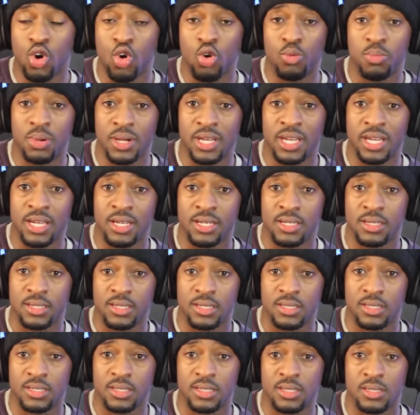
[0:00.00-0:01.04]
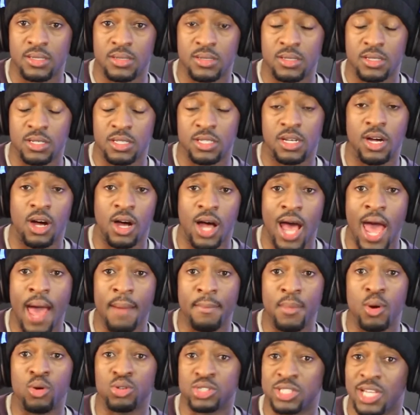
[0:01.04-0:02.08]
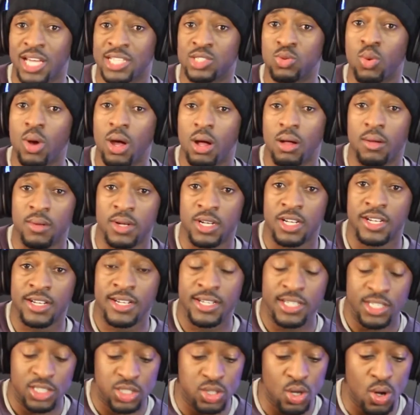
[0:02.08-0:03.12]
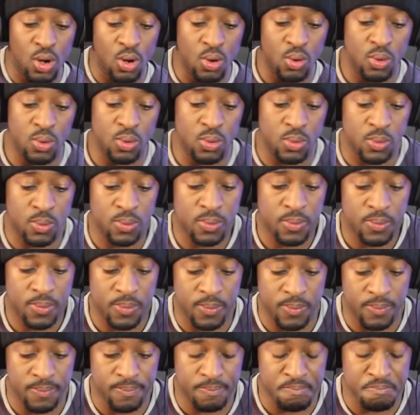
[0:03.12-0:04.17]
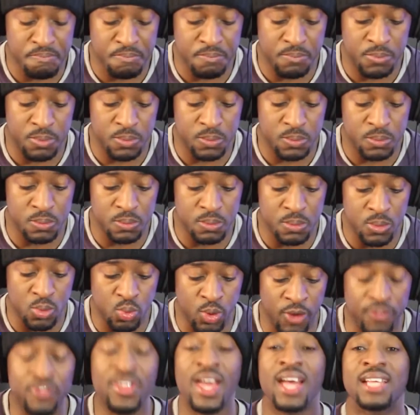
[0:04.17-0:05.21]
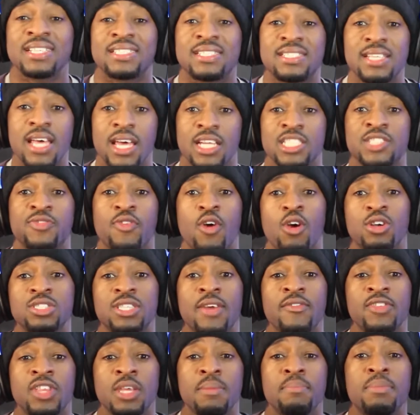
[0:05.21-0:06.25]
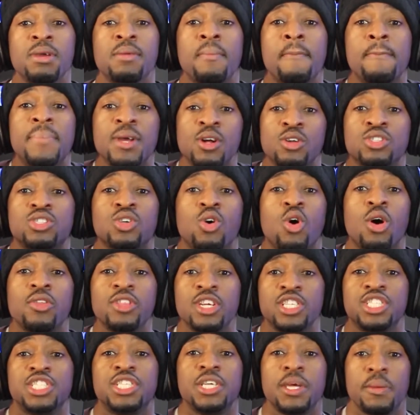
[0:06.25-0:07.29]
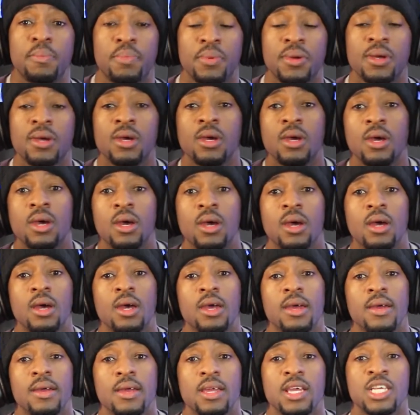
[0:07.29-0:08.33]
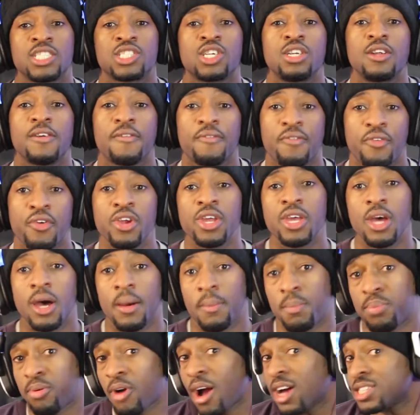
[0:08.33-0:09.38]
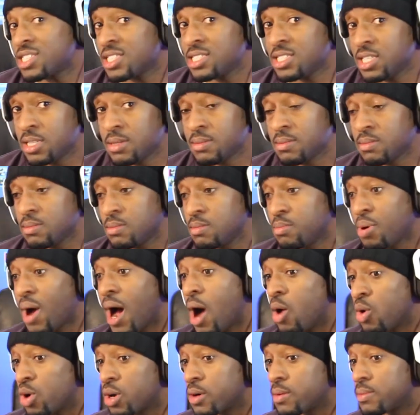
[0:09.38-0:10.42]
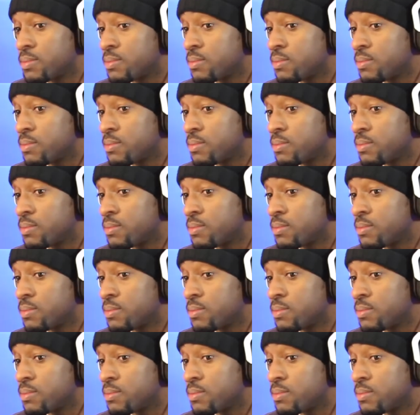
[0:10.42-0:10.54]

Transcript: Dolby Atmos as well. So, with that said, as far as everything being built on the chip, it's going to free up processing power